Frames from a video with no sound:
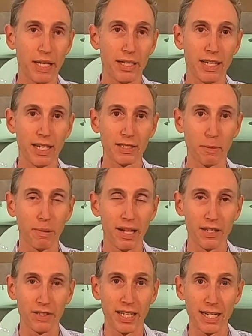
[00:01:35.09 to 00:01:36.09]
and that's a play
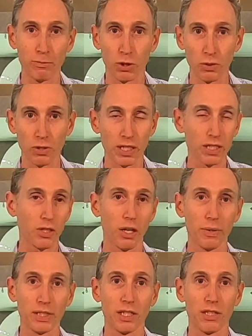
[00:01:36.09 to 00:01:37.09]
on the name Julie,
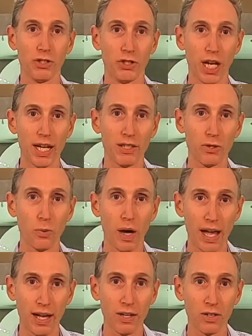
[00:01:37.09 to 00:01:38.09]
so it's
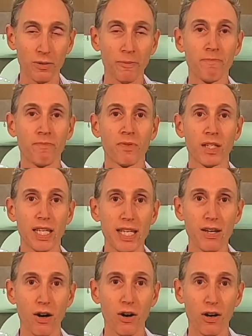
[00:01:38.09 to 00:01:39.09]

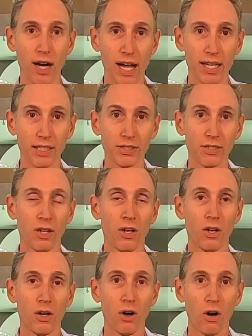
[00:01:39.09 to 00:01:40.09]

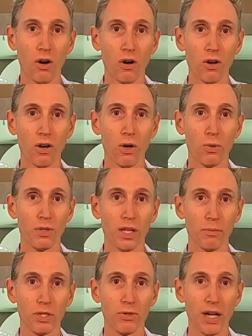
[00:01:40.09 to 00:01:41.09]

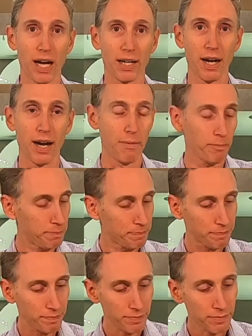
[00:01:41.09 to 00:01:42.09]
JULERSROW.com.
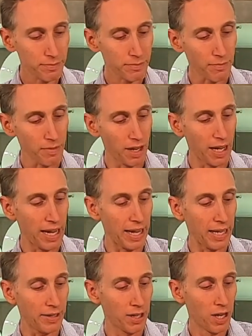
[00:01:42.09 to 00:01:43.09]

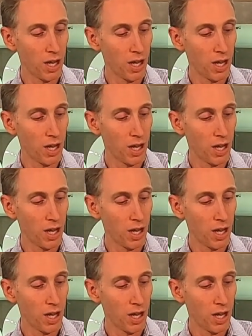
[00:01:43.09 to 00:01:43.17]
And